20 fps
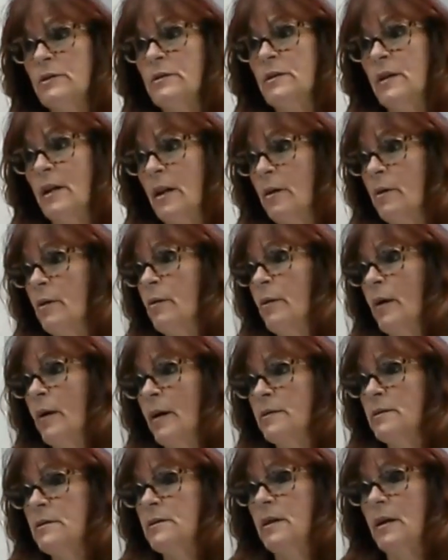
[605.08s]
that are
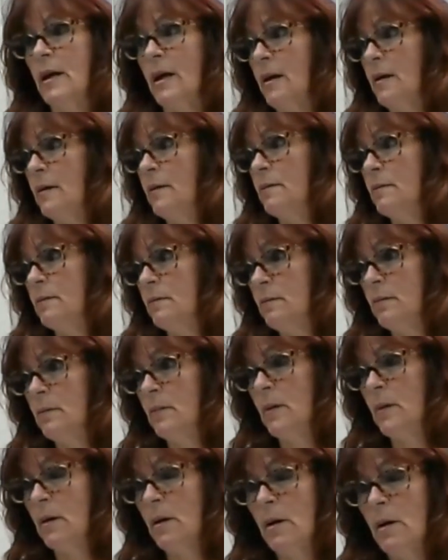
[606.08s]
around today.
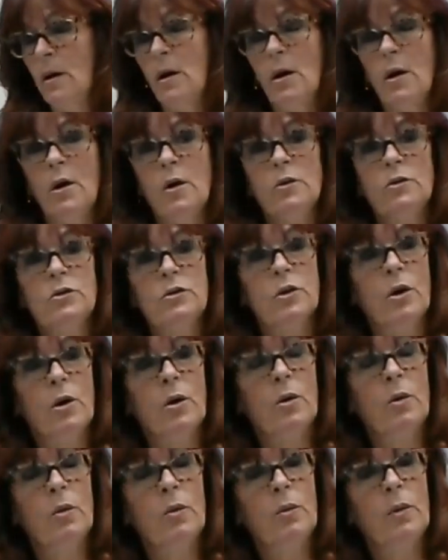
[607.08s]

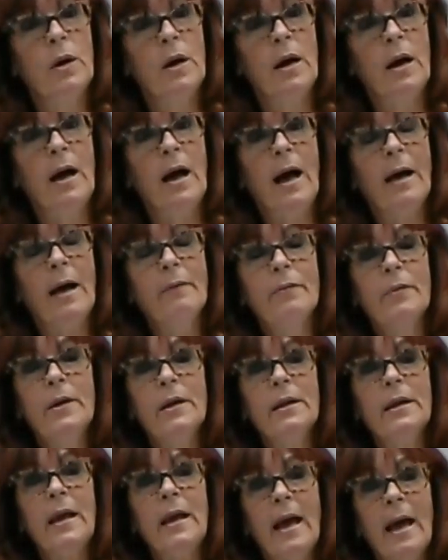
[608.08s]
So I
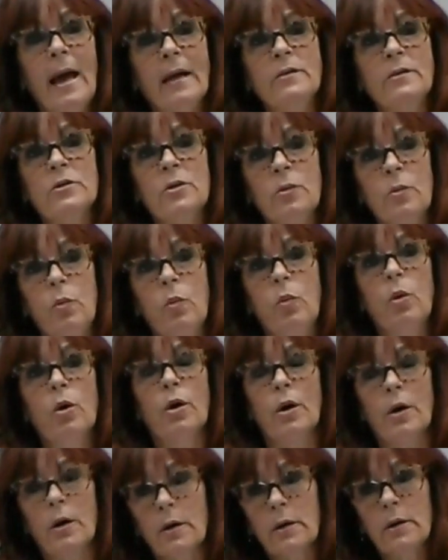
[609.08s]
really had to
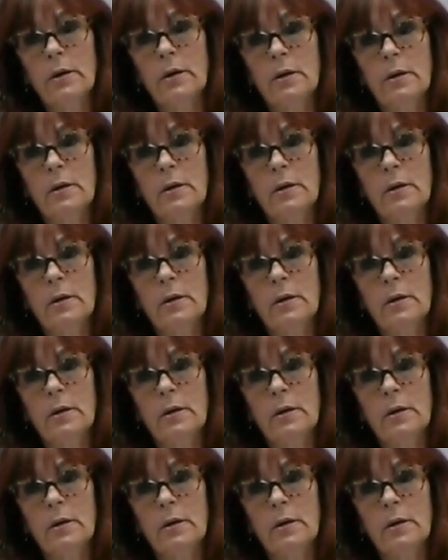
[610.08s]
work.